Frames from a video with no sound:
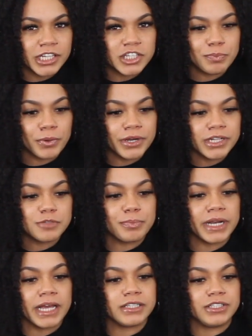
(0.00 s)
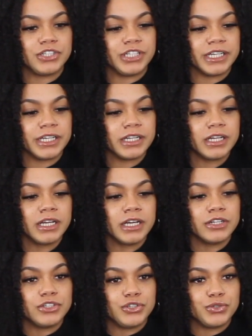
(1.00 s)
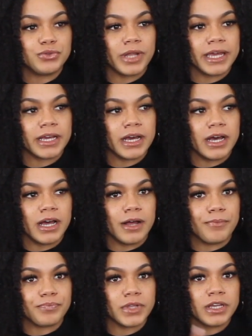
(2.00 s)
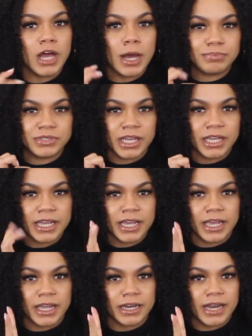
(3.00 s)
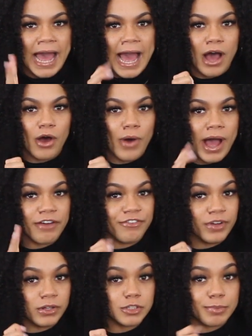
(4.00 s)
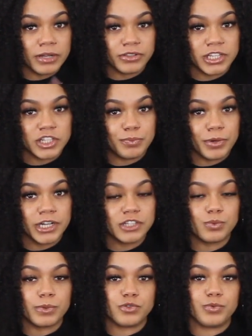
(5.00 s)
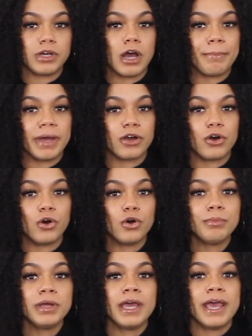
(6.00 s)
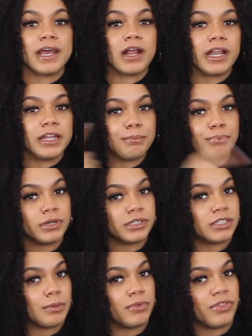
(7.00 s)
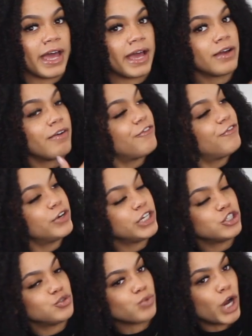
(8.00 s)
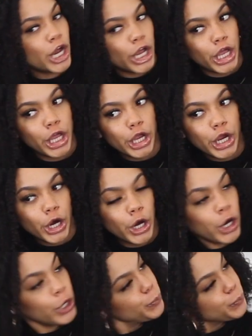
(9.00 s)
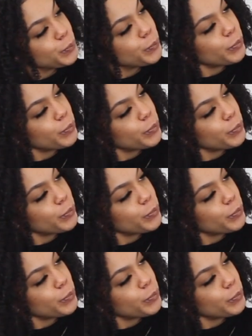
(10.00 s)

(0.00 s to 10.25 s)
the experience, but I did do like an update and how I felt about the experience once we got back home, and I'll input some of that footage right here.